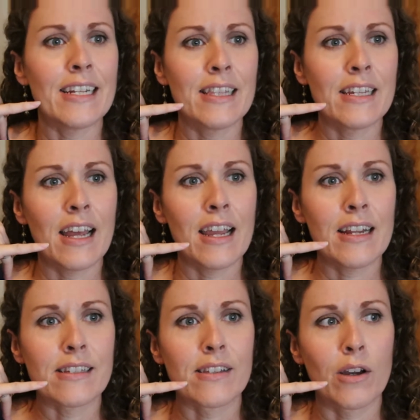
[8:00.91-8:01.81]
in the
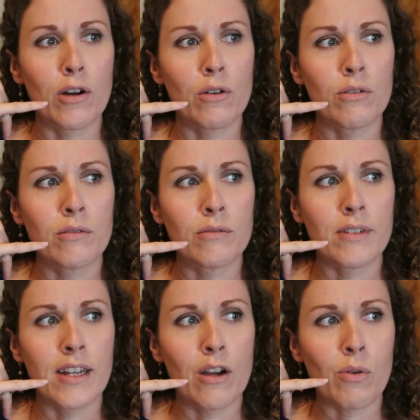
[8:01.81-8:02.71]
night, so,
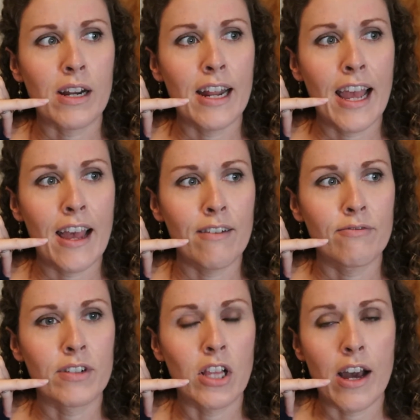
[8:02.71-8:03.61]
you know, we're gonna
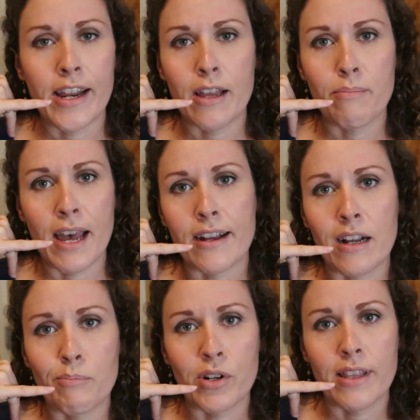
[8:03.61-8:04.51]
have Claudia pack
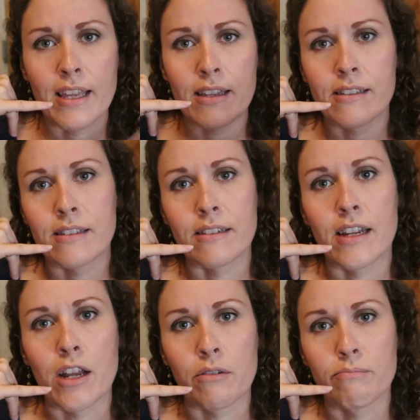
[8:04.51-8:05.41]
up her things and,
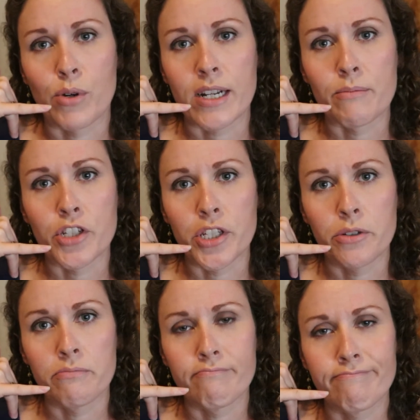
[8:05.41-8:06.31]
you know, bring them to you.